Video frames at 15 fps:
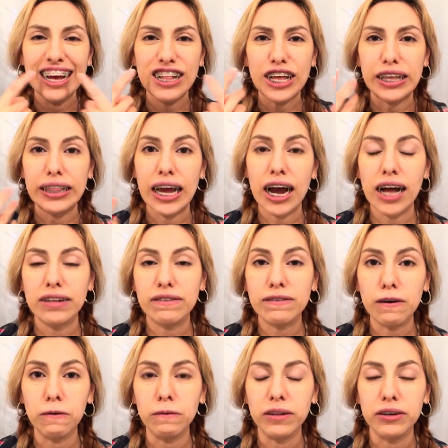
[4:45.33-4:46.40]
like they got
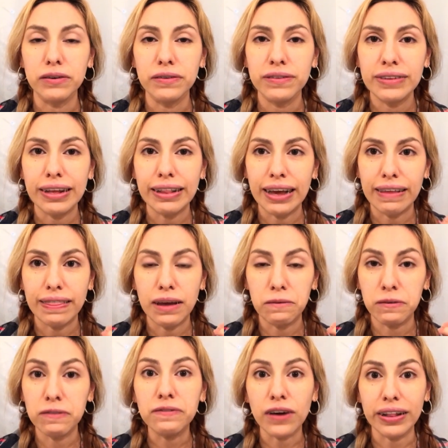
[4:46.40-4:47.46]
so loose that like they
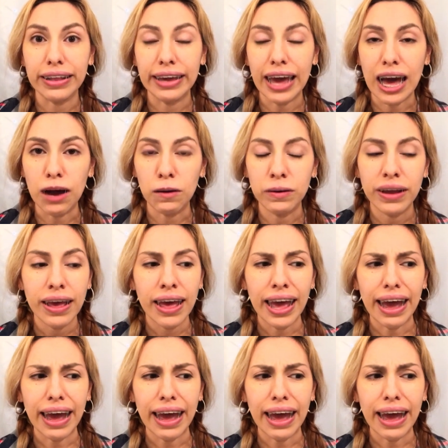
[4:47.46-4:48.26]
were falling out.